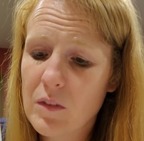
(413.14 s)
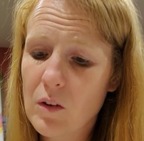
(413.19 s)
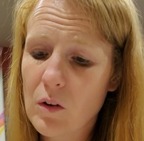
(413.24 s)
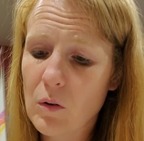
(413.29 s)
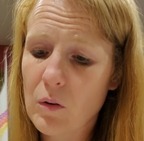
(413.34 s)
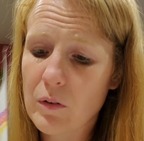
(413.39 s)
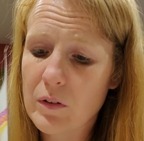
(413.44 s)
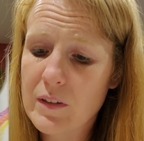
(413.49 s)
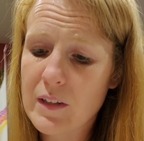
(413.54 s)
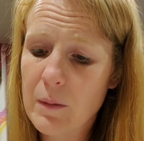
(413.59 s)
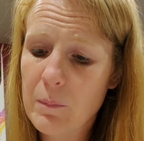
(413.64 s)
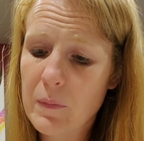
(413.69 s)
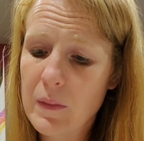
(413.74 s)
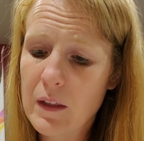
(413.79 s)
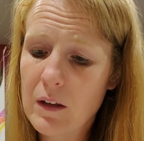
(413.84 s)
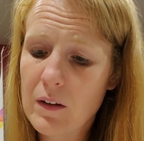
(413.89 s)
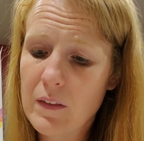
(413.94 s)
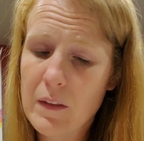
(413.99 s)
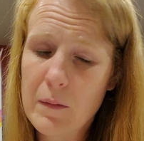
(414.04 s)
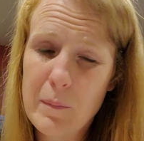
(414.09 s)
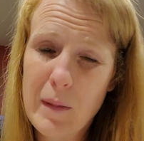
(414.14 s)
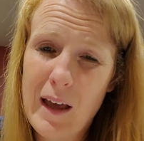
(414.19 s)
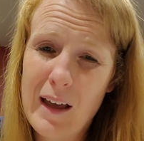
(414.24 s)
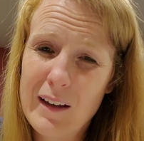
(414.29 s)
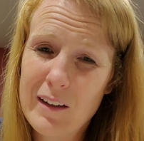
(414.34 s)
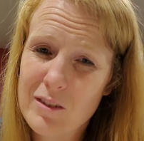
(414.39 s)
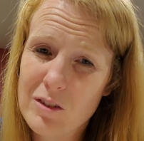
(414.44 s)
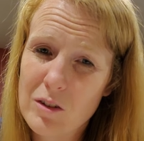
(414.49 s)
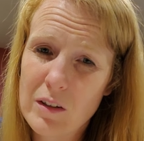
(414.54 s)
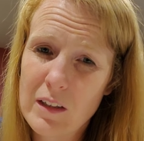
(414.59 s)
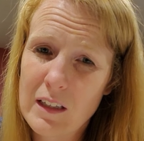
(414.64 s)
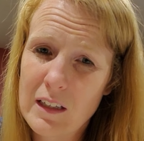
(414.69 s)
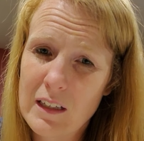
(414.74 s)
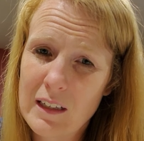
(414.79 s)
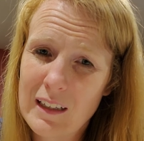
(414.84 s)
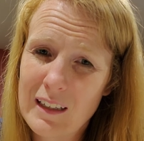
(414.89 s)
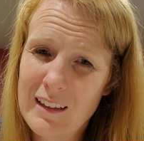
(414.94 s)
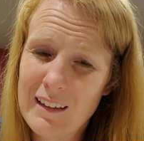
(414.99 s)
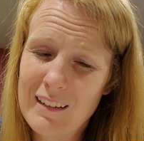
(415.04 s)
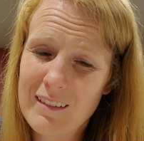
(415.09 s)
or something on the back so that
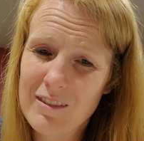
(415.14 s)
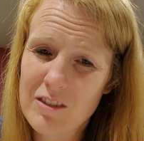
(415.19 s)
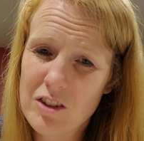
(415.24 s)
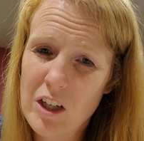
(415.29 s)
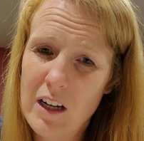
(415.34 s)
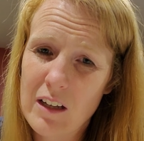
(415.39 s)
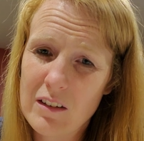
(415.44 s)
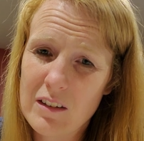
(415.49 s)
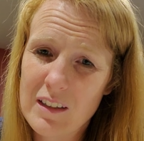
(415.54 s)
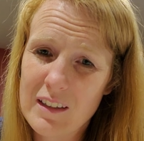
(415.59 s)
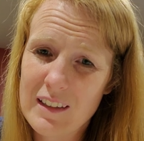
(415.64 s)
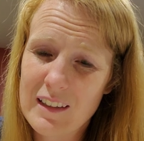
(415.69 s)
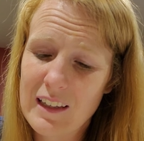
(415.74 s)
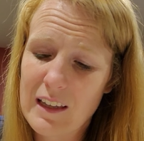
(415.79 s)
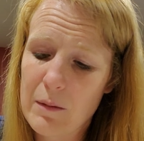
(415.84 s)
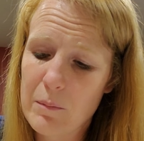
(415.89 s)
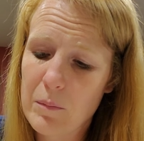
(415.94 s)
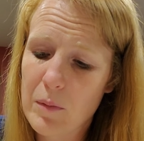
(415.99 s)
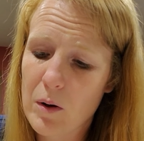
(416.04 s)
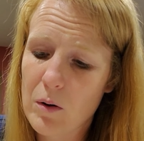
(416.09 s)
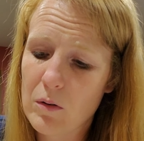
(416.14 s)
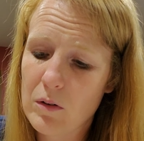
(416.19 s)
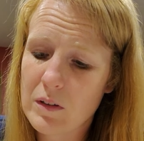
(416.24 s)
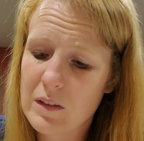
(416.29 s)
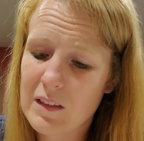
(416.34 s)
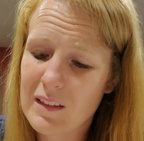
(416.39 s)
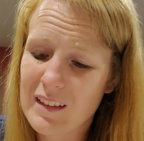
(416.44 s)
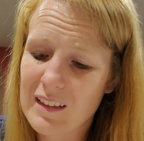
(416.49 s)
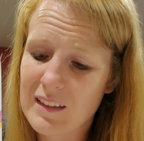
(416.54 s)
a child doesn't get poked.